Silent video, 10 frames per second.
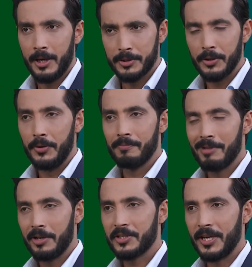So,
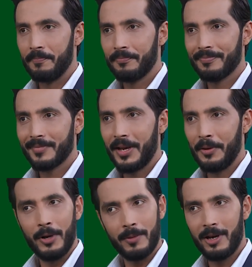Anushka,
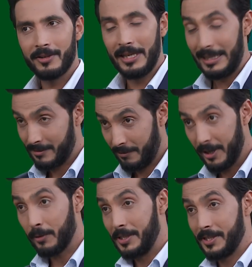what about its
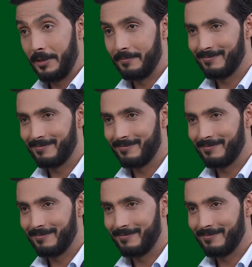frequency?